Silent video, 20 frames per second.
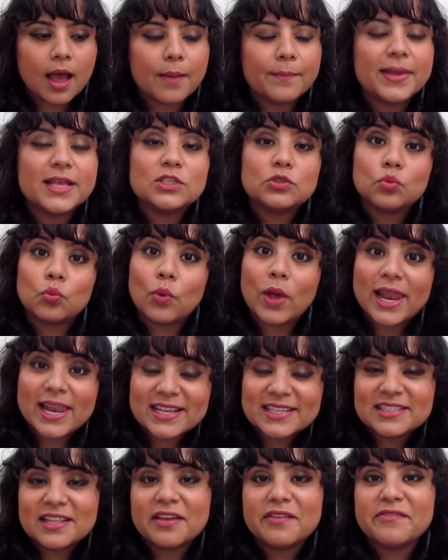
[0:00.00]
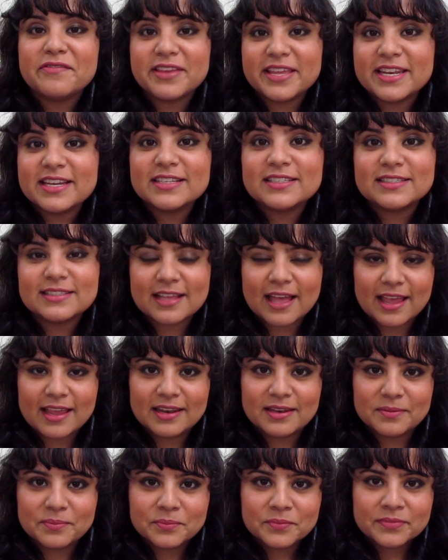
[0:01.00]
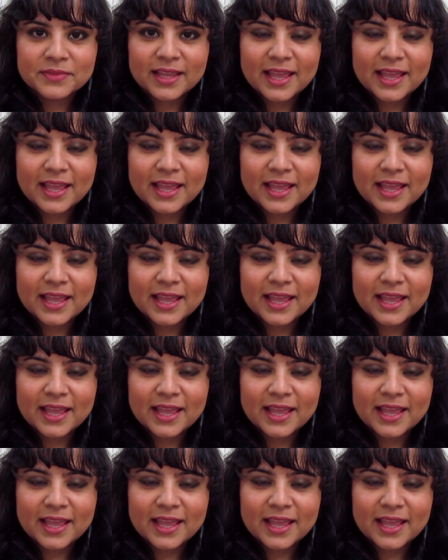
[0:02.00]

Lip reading: as well as their Venus sign.